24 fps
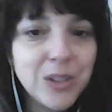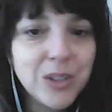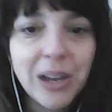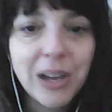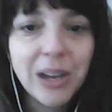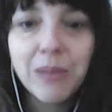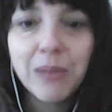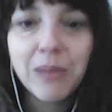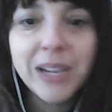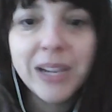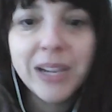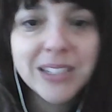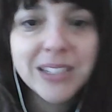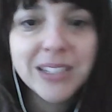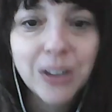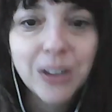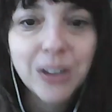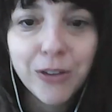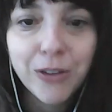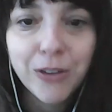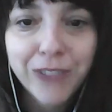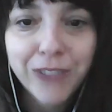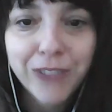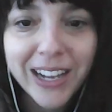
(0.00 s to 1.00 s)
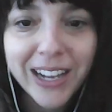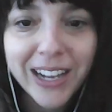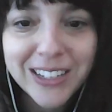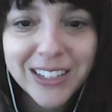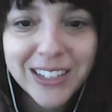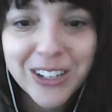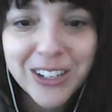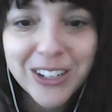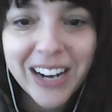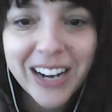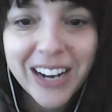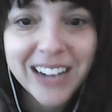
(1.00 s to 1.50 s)
So I went to go
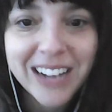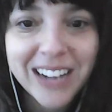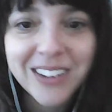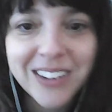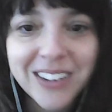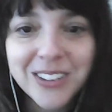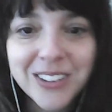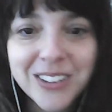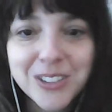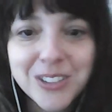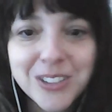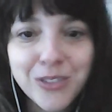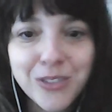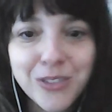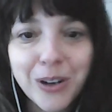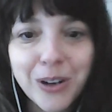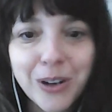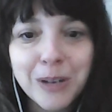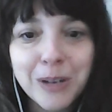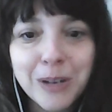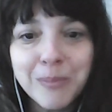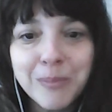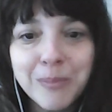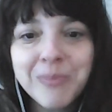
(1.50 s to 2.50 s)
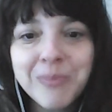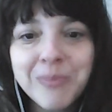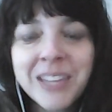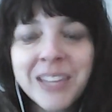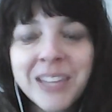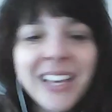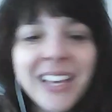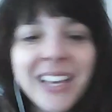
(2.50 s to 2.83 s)
find her aunt and uncle's farm.